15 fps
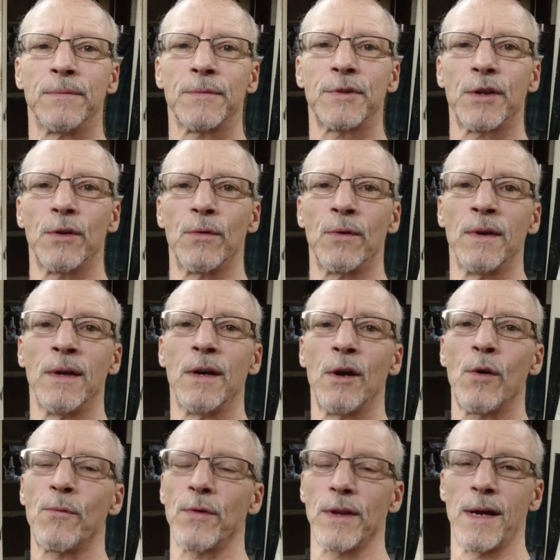so
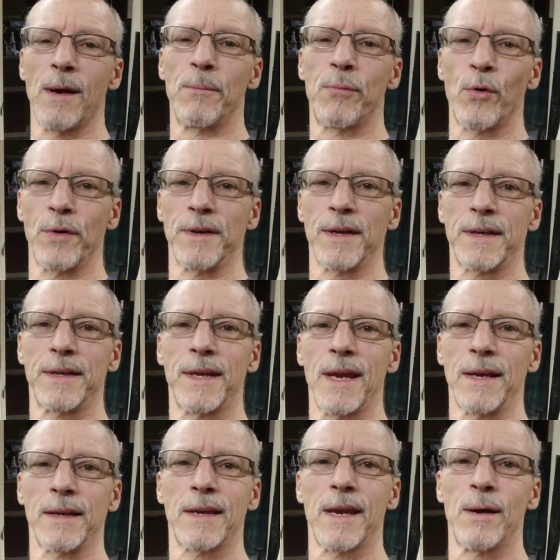hopefully I'm pointing the
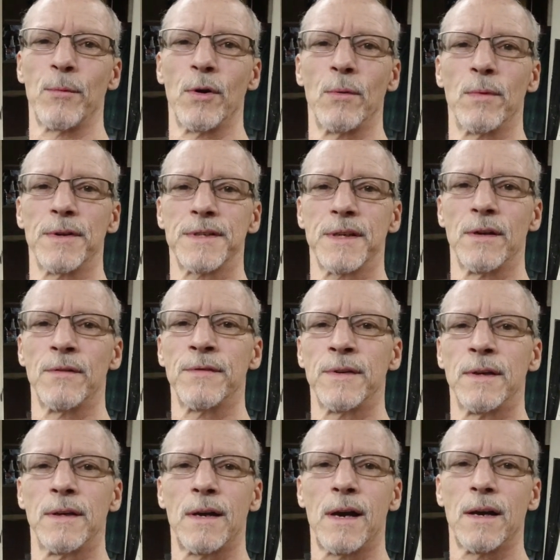dang camera at myself.
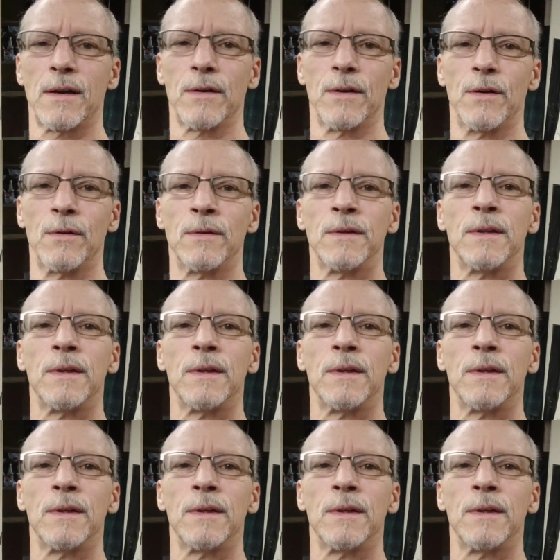I don't know.